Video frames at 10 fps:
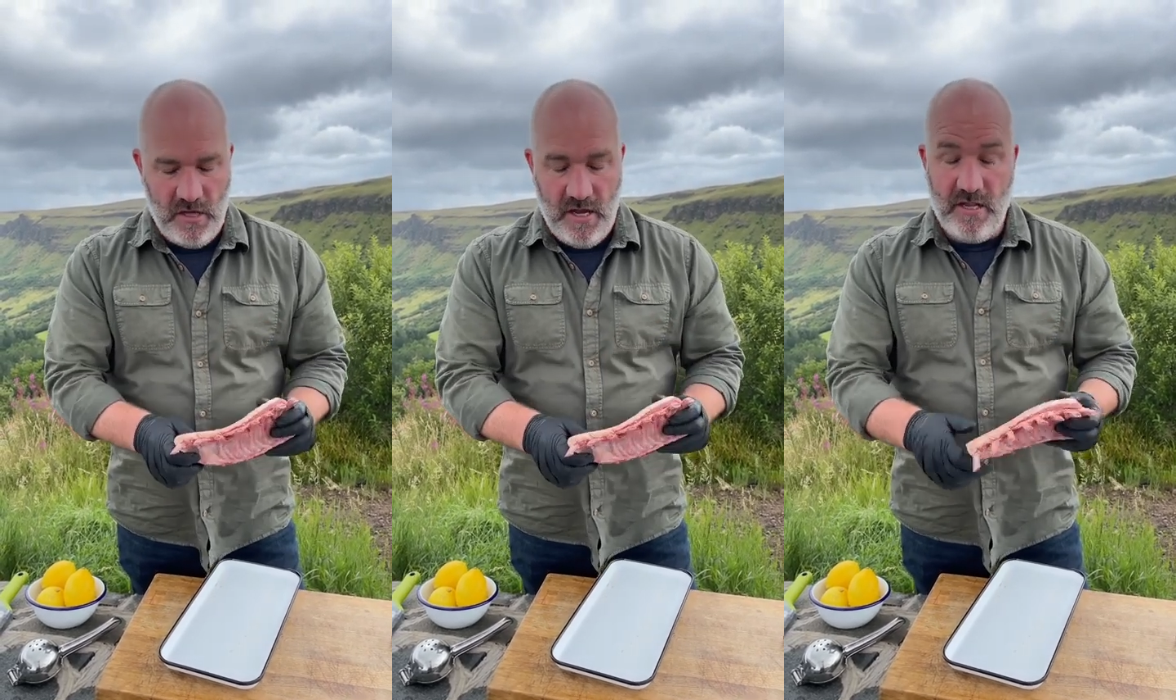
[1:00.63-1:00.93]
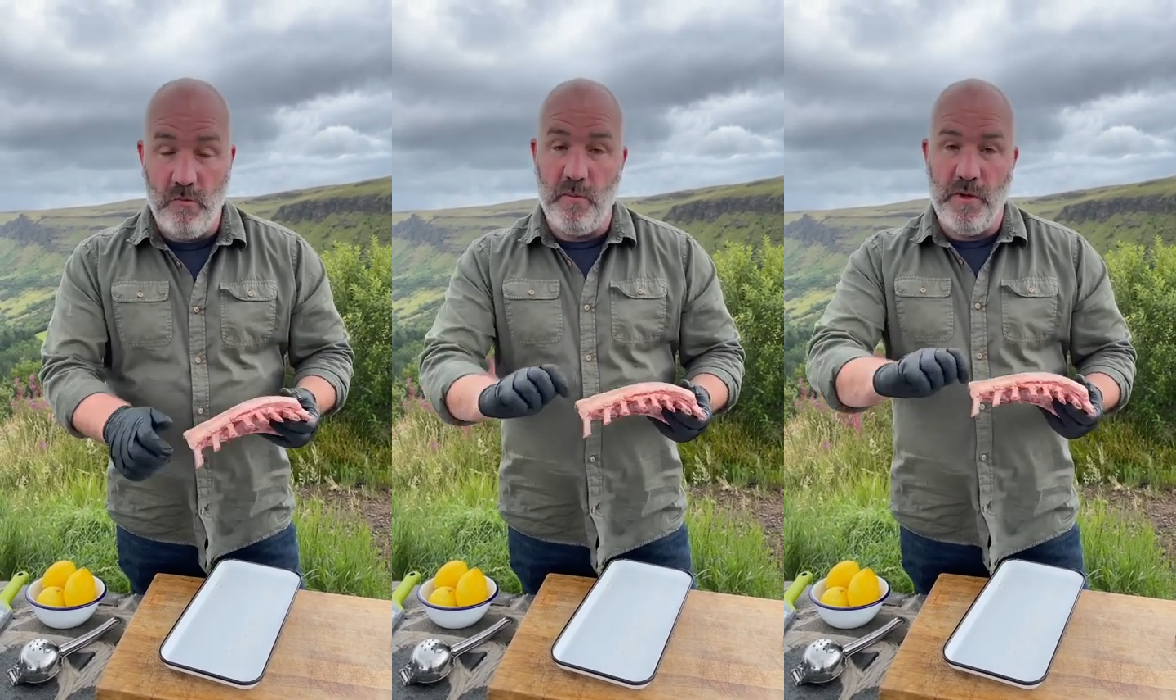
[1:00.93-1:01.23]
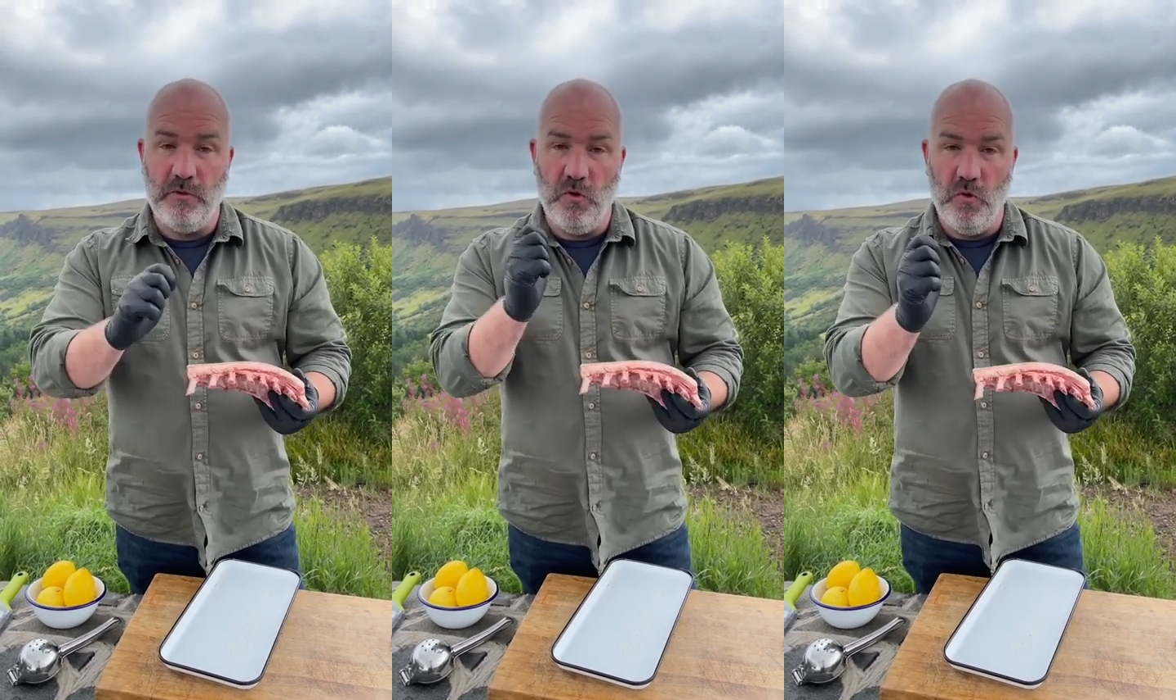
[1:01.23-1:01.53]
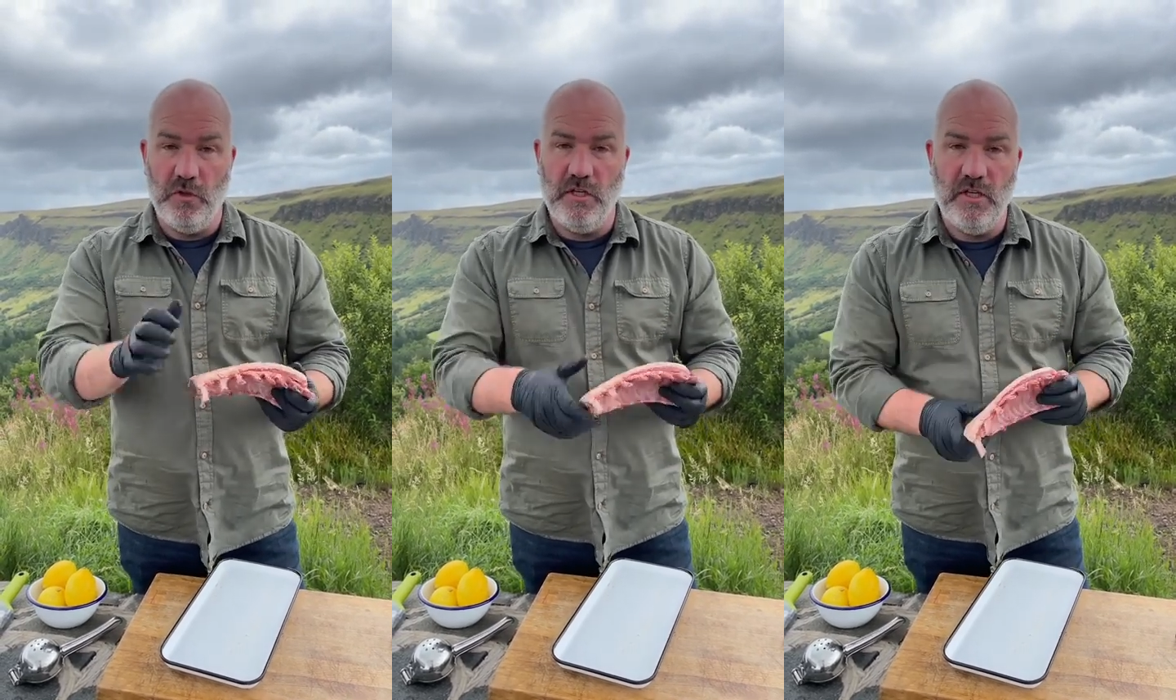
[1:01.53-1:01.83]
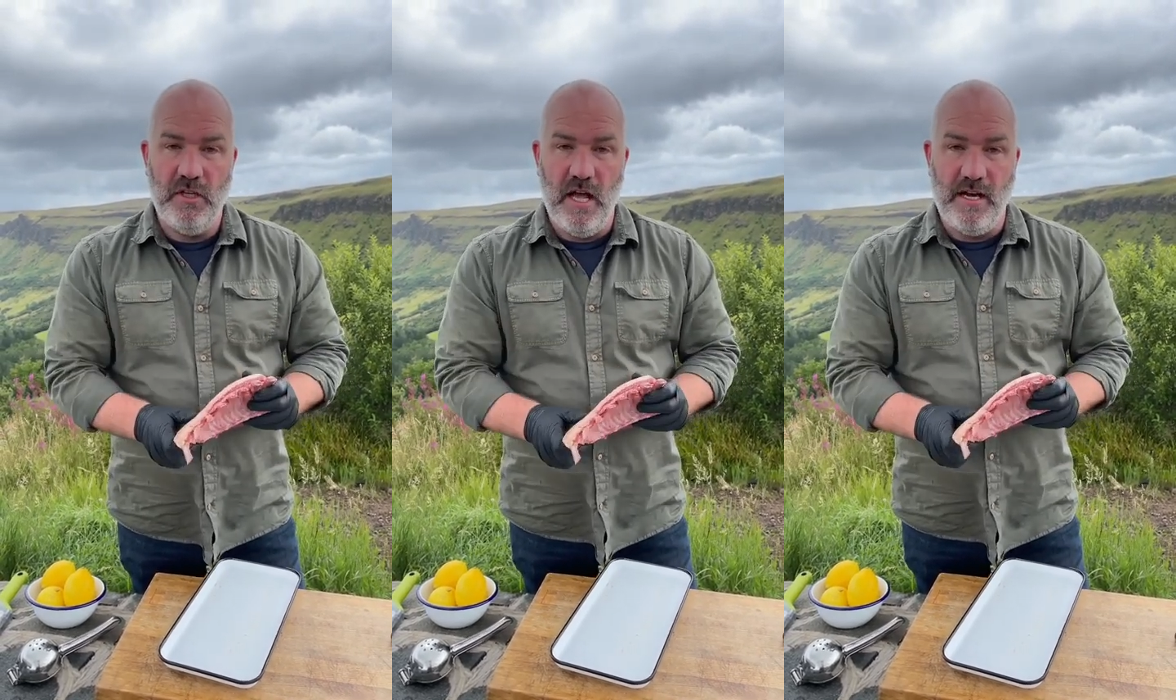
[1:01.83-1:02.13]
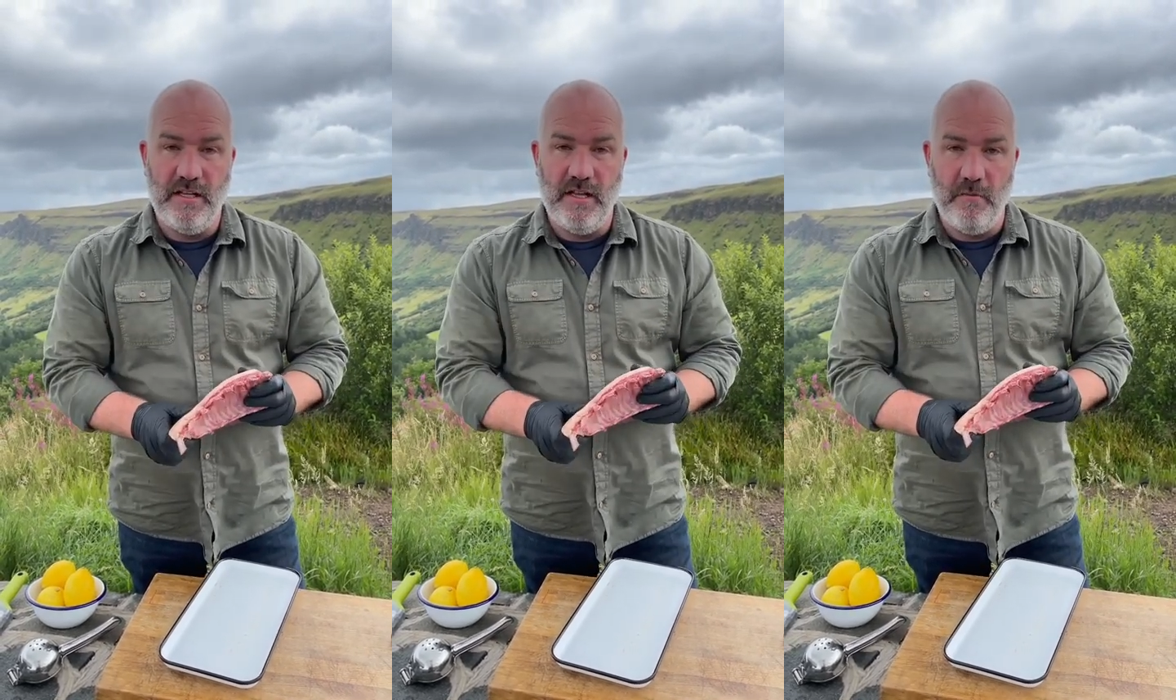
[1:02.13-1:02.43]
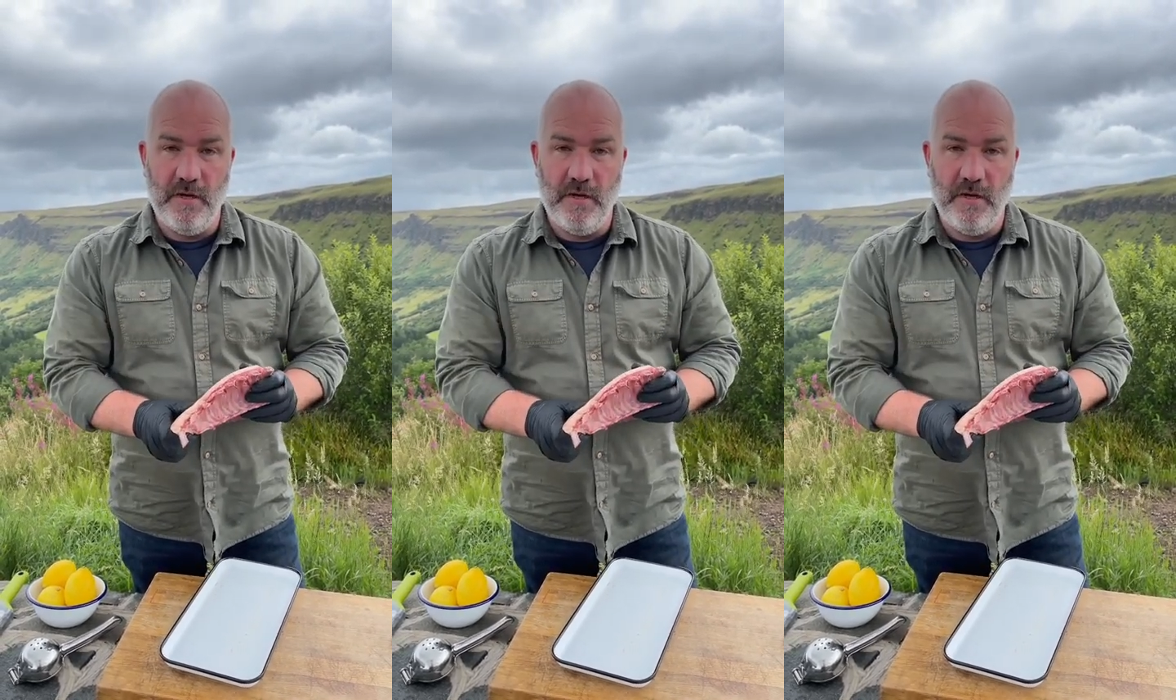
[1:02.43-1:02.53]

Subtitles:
that we'll be able to hold and eat that way.